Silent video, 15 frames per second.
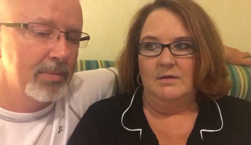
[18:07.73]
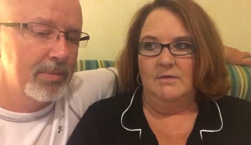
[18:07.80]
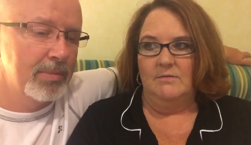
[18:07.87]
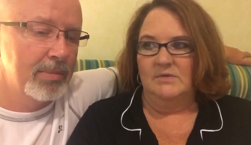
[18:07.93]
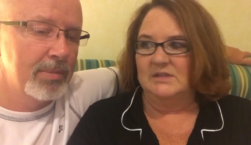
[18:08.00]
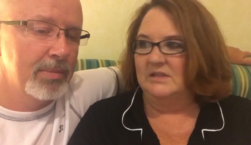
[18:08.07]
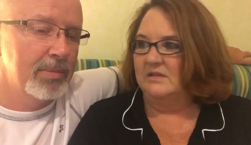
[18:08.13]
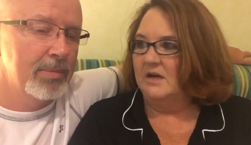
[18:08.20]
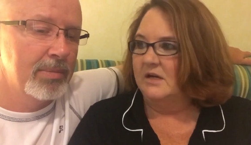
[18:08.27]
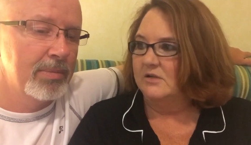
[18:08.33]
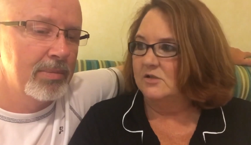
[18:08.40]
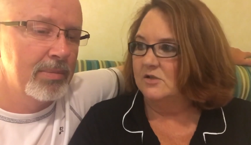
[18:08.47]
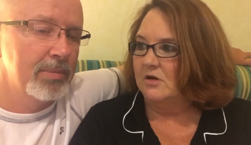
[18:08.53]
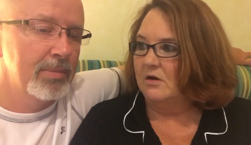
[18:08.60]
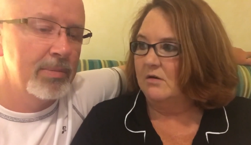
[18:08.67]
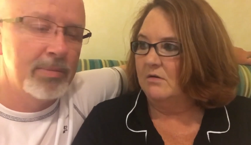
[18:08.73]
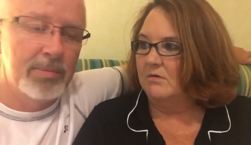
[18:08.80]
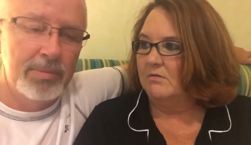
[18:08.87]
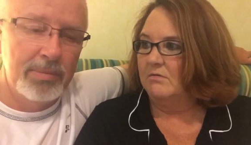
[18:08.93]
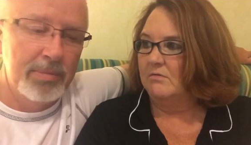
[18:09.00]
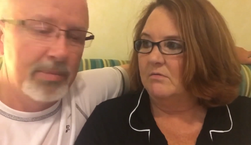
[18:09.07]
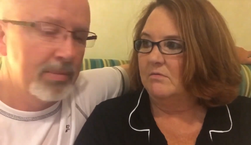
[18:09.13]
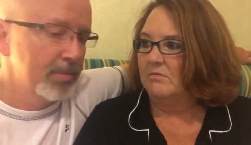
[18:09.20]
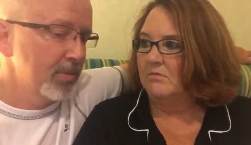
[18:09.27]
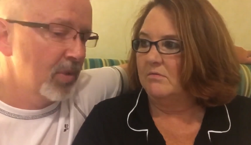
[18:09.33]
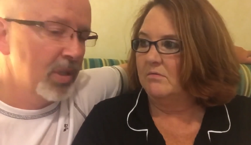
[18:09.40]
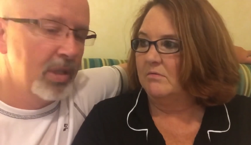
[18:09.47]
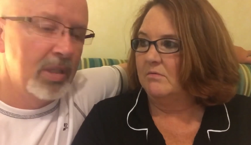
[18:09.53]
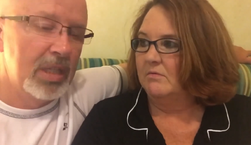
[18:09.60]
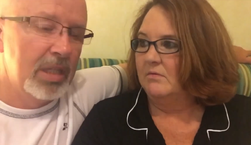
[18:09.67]
Speaker 1: was it that show?
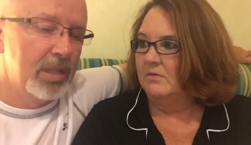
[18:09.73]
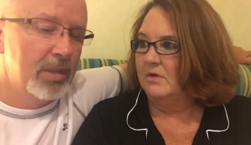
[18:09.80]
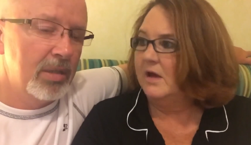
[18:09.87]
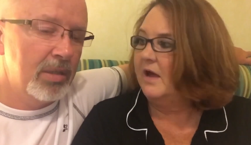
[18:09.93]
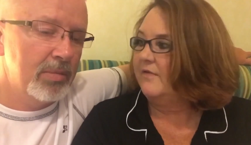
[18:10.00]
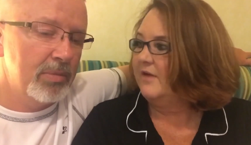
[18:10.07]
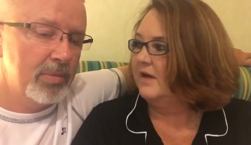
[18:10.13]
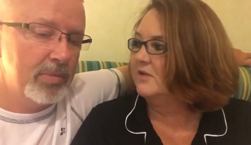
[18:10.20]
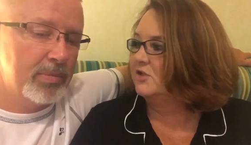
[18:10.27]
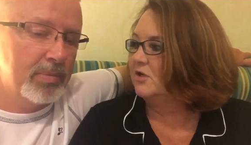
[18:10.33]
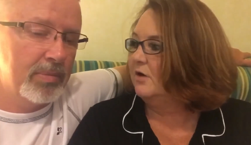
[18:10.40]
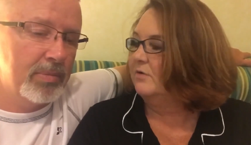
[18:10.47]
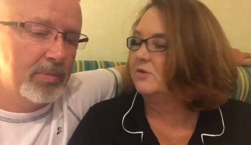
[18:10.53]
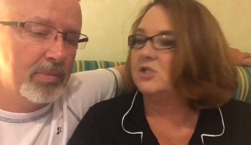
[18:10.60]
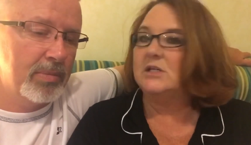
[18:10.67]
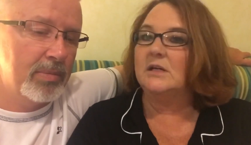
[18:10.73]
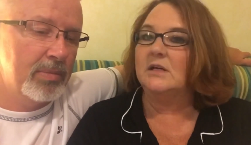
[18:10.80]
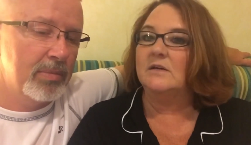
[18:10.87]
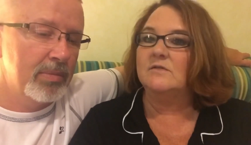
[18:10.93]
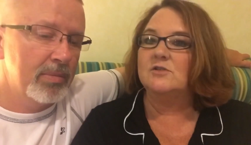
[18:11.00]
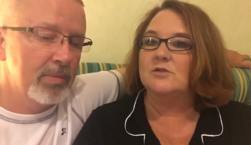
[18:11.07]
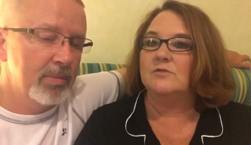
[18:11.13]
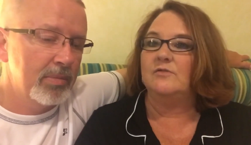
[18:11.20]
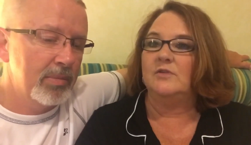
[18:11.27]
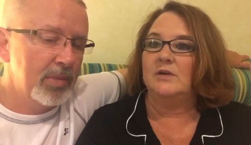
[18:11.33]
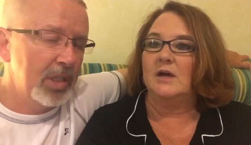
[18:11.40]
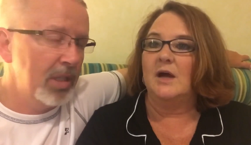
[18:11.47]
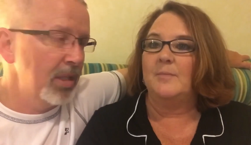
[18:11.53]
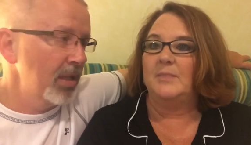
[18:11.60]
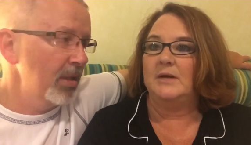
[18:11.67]
No. Yeah, that show. She gives you
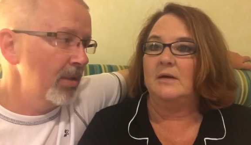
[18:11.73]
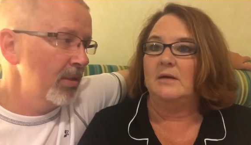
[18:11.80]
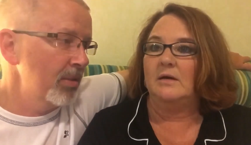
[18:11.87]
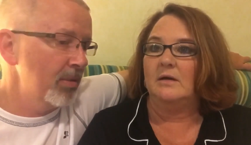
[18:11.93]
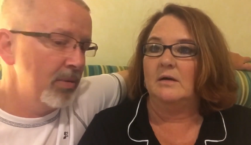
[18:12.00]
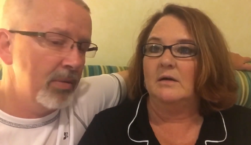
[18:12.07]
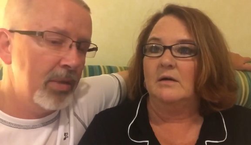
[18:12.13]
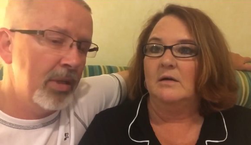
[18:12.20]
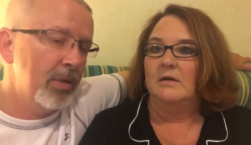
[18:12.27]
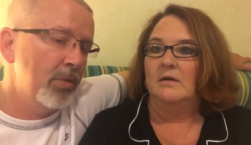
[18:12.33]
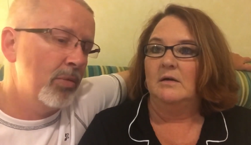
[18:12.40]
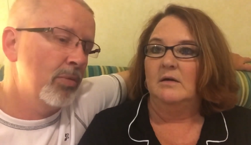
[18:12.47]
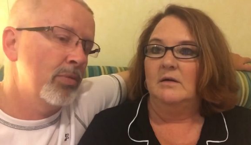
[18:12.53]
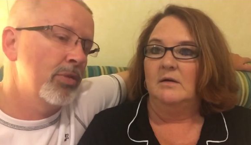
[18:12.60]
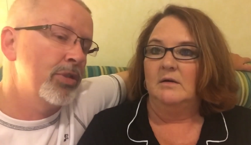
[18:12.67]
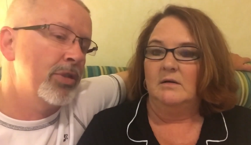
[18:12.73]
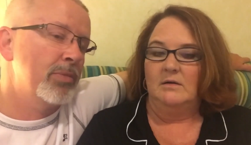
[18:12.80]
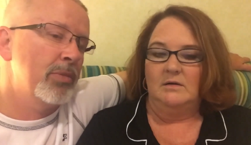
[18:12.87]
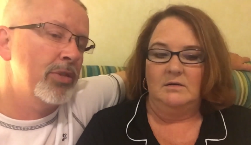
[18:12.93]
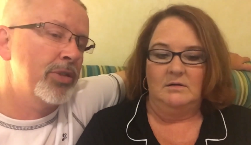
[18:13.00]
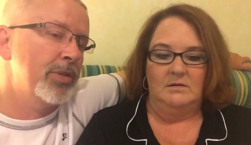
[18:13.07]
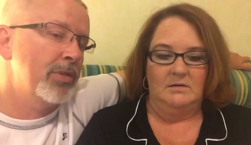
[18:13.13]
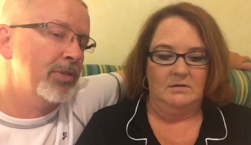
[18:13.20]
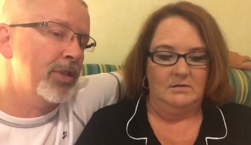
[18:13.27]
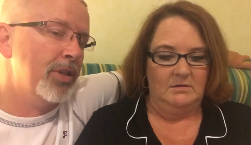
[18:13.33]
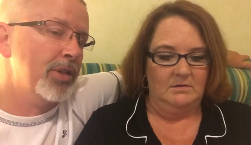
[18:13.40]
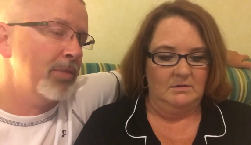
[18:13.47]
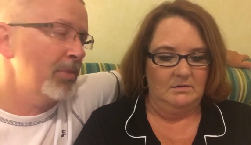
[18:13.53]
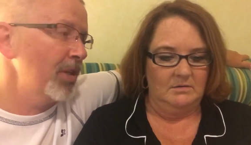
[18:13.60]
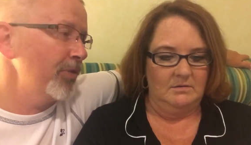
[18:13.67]
VIP. No,
Speaker 2: no, we're, we're still
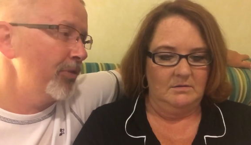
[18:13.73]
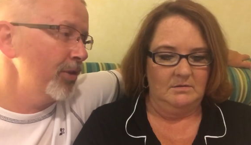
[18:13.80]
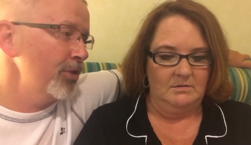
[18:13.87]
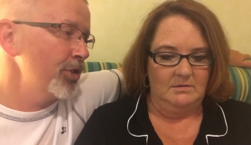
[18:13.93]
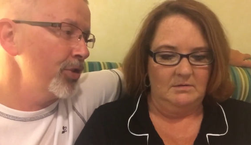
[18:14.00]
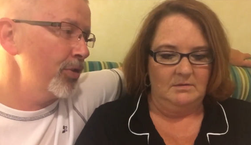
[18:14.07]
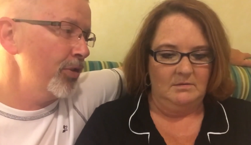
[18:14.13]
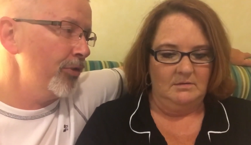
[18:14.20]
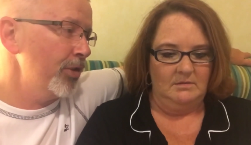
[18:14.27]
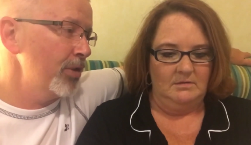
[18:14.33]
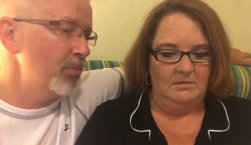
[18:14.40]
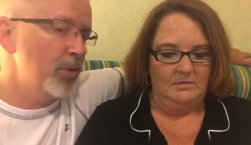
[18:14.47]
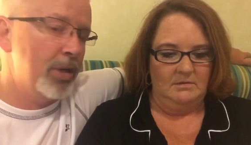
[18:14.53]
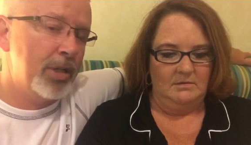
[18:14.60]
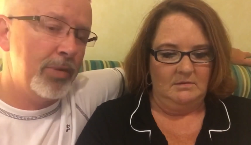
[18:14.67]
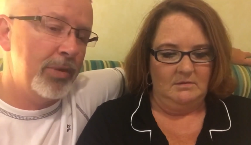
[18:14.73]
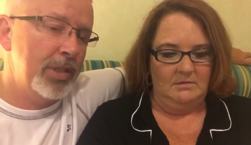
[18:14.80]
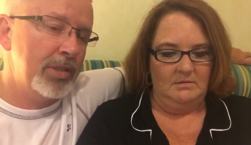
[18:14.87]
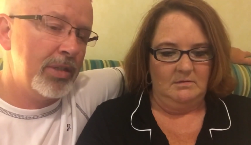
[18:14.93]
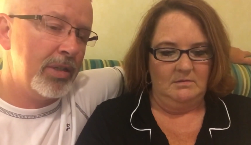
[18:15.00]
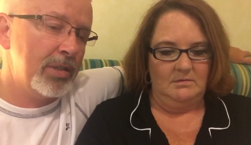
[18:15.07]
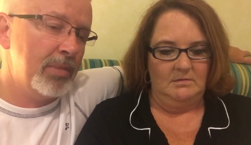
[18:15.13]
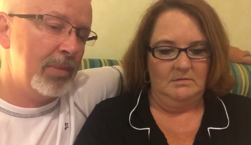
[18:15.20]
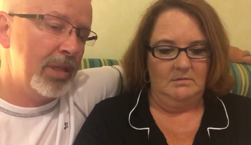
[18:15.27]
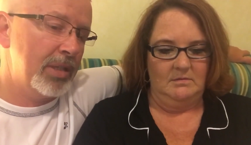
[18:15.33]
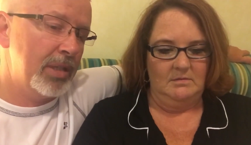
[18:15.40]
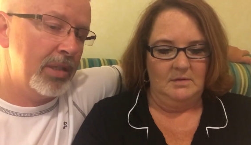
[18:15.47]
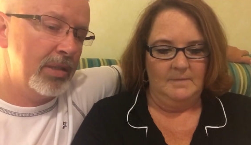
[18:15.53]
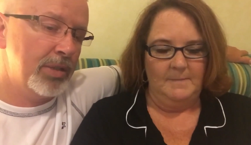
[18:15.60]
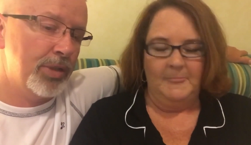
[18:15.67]
talking about Fun Ashore, Fun Abroad. We ain't talked about
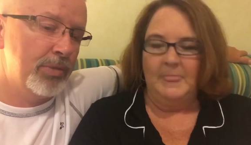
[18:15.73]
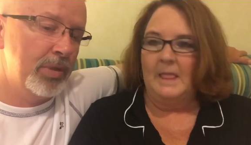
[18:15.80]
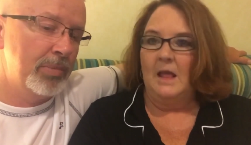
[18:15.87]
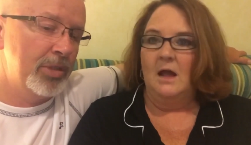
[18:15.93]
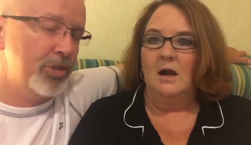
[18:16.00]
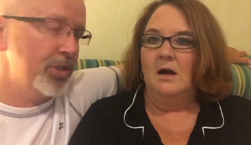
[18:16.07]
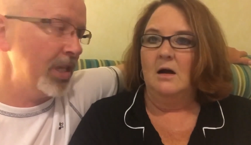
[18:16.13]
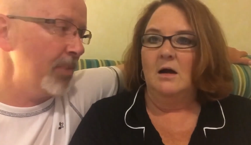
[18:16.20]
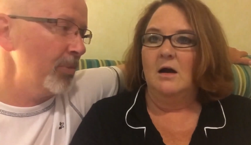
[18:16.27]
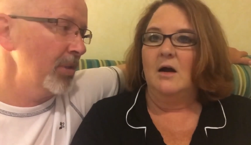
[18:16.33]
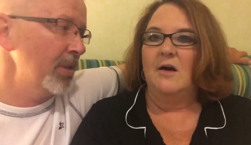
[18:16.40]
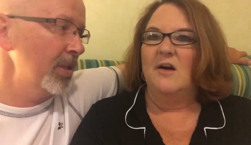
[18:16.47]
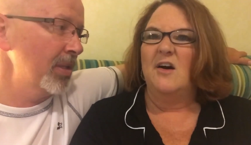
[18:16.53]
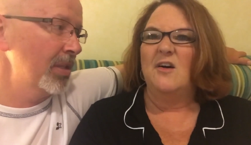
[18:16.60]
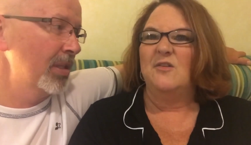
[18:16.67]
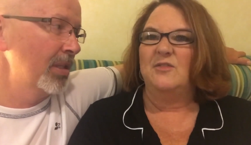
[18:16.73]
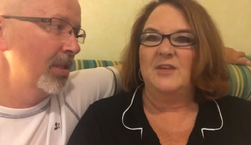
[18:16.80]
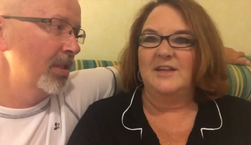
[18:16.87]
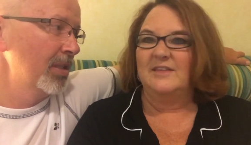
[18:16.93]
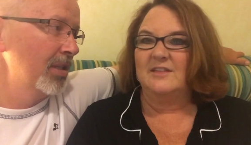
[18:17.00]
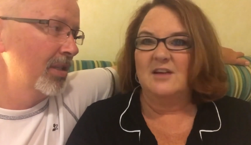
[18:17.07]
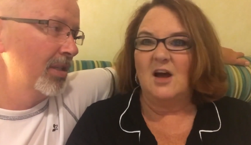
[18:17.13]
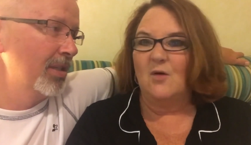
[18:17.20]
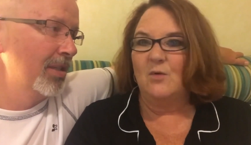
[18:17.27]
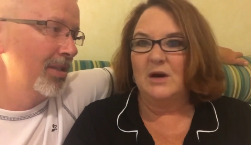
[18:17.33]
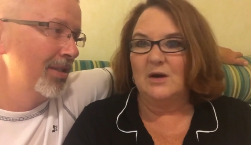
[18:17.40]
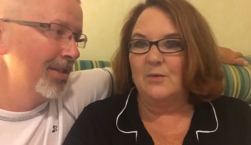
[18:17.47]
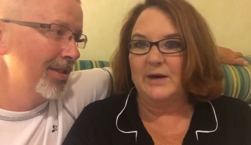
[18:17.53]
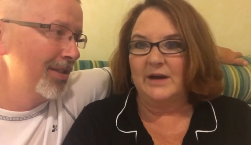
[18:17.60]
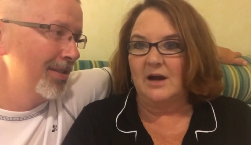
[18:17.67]
the Caribbean shopping yet. Oh,
Speaker 1: that's not
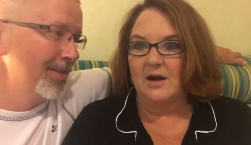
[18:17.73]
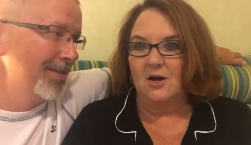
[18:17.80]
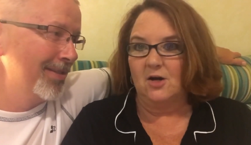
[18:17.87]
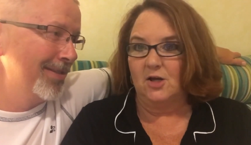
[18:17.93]
where we got our